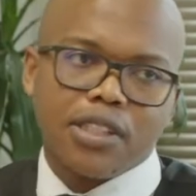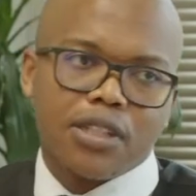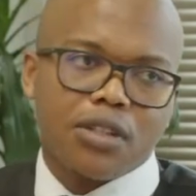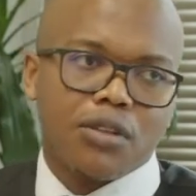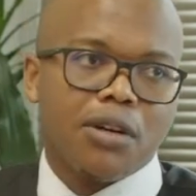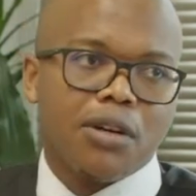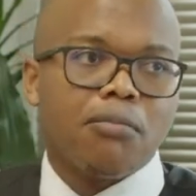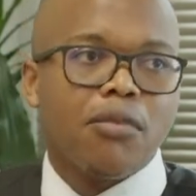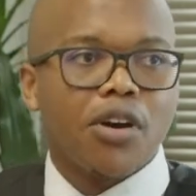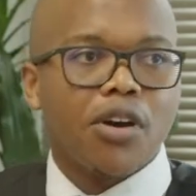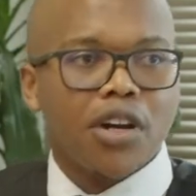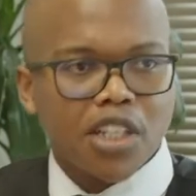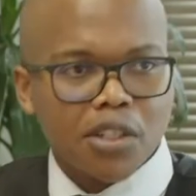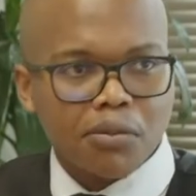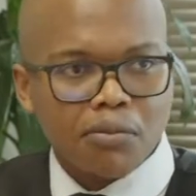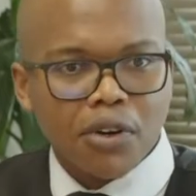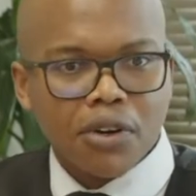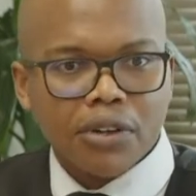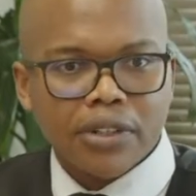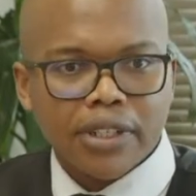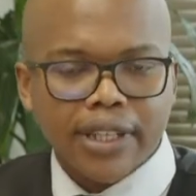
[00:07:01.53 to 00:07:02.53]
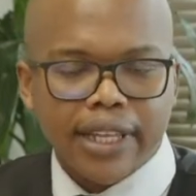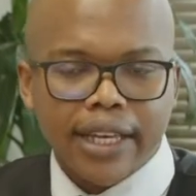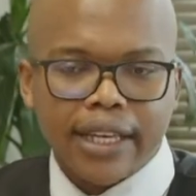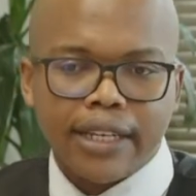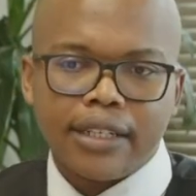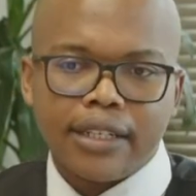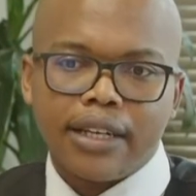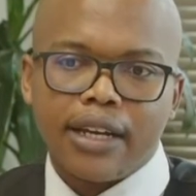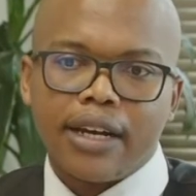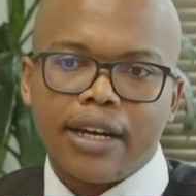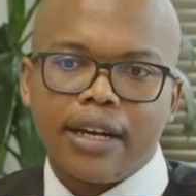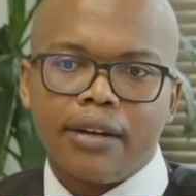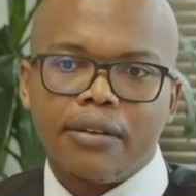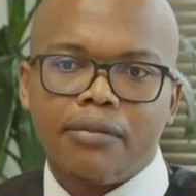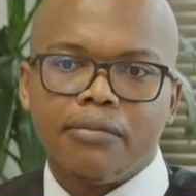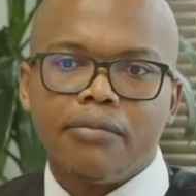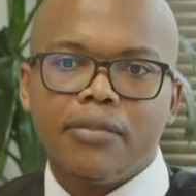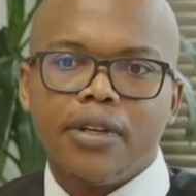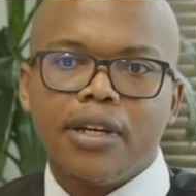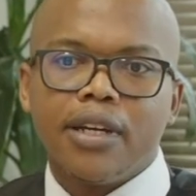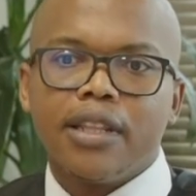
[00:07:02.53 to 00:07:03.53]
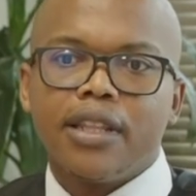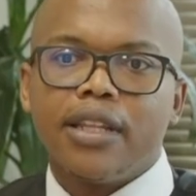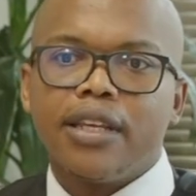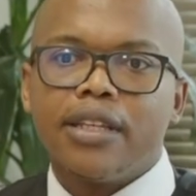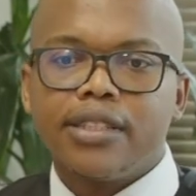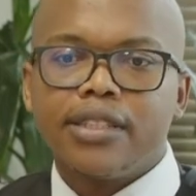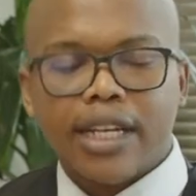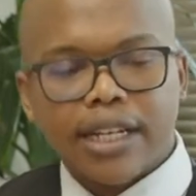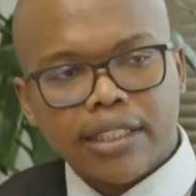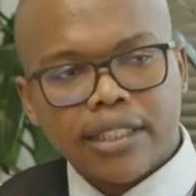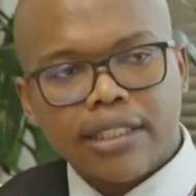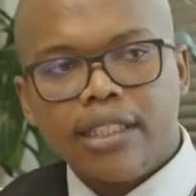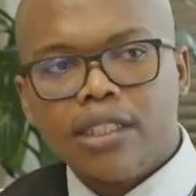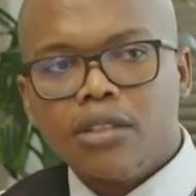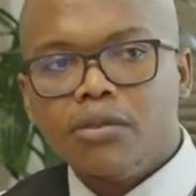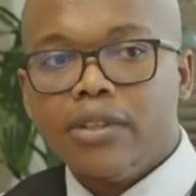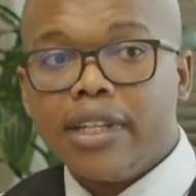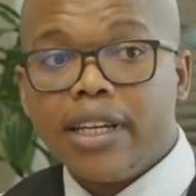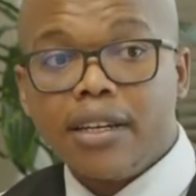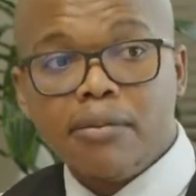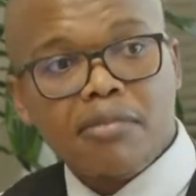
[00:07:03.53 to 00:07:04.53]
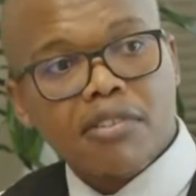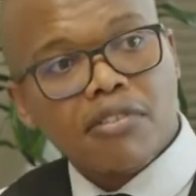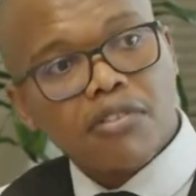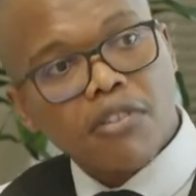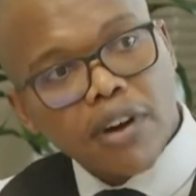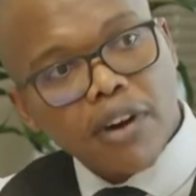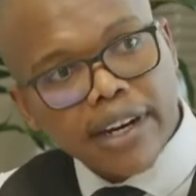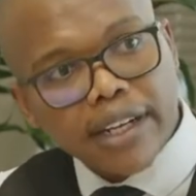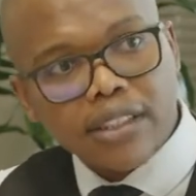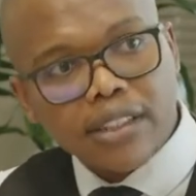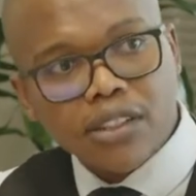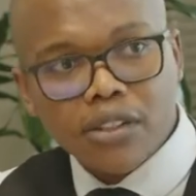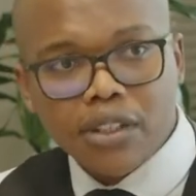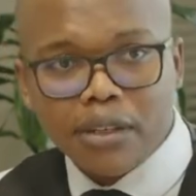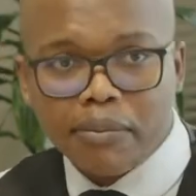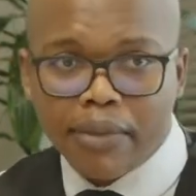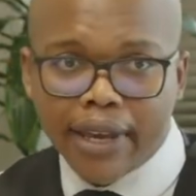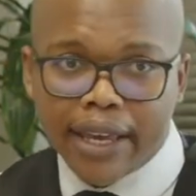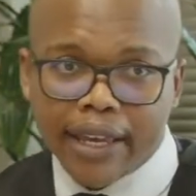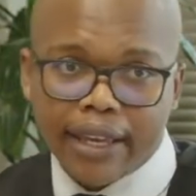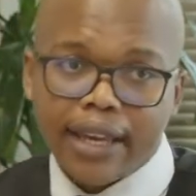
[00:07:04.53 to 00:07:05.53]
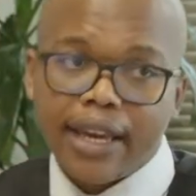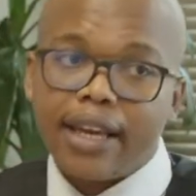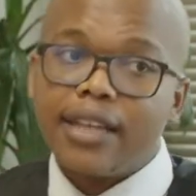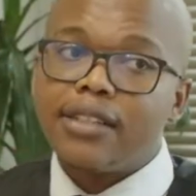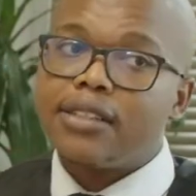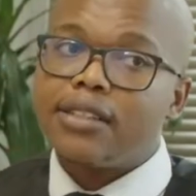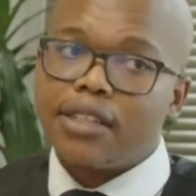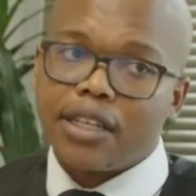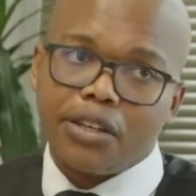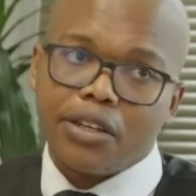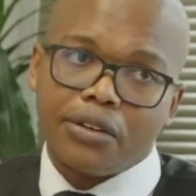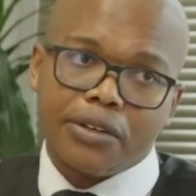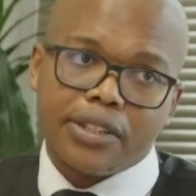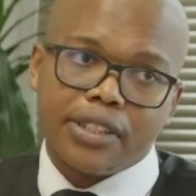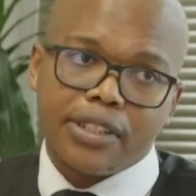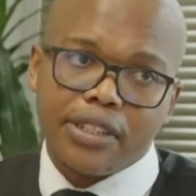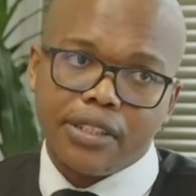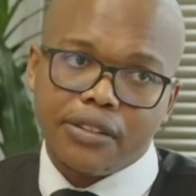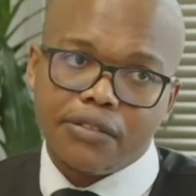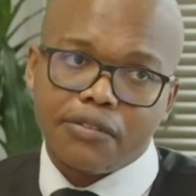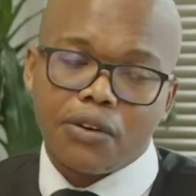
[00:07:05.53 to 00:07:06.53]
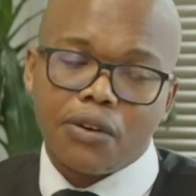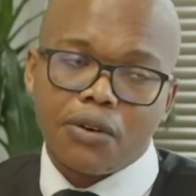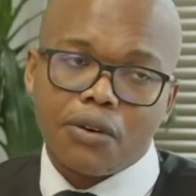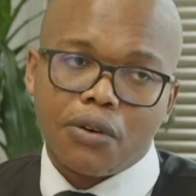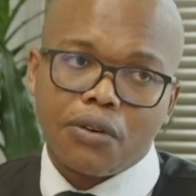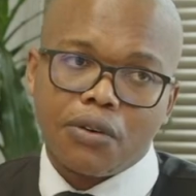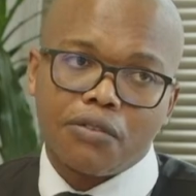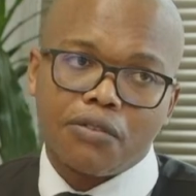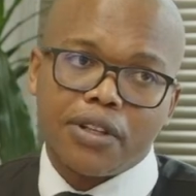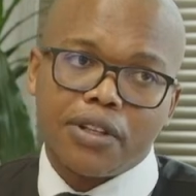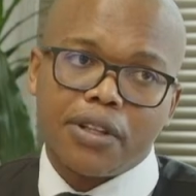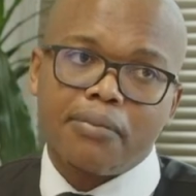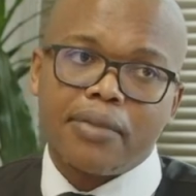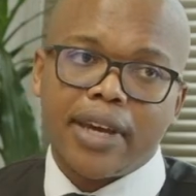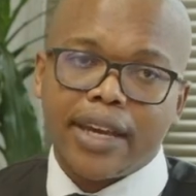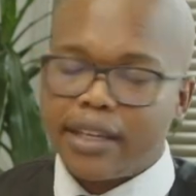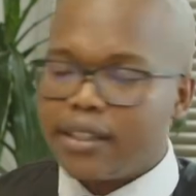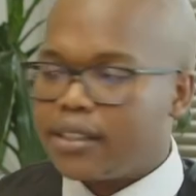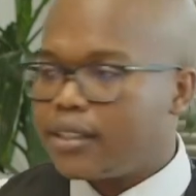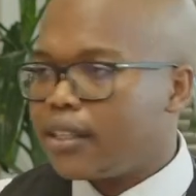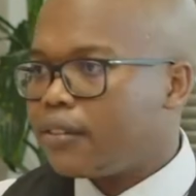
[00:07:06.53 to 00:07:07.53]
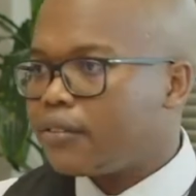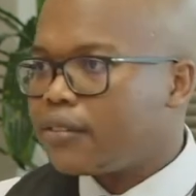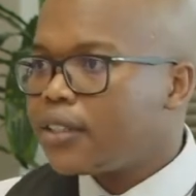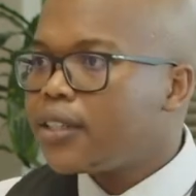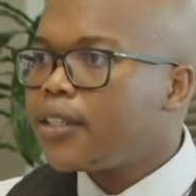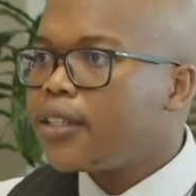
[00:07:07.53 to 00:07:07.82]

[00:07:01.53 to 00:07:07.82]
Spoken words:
through a mortgage bond, then the title deed will then be forwarded to the bank as security for the bank itself.